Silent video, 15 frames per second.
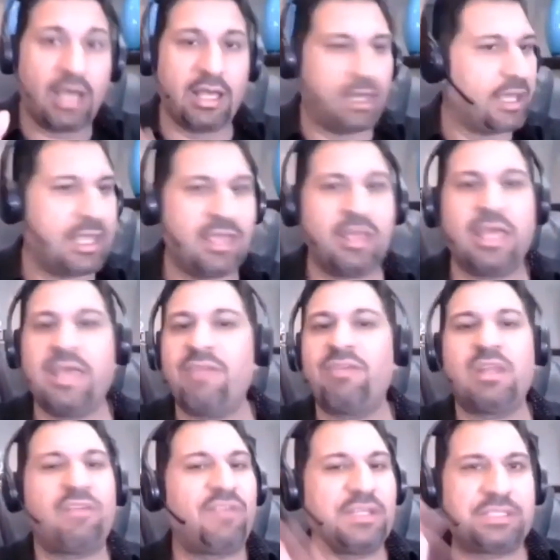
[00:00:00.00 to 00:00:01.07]
location e-
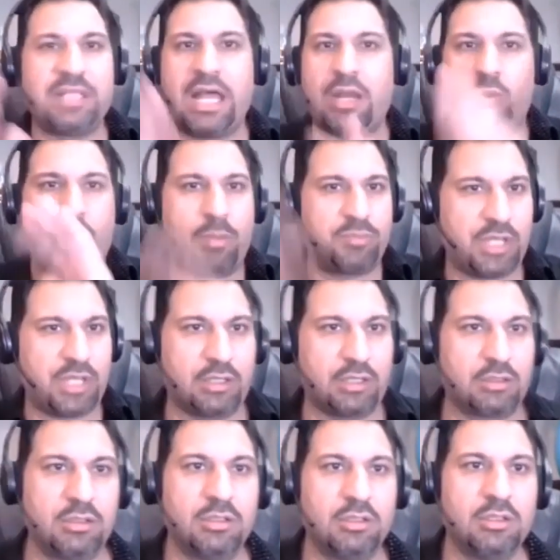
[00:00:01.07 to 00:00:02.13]
even if it's not a
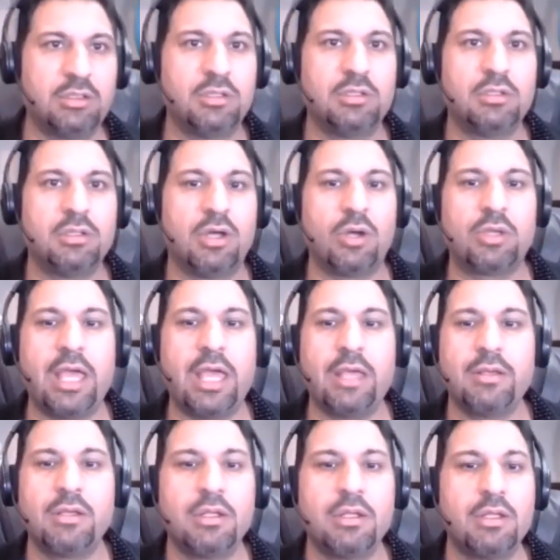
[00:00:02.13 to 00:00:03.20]
website okay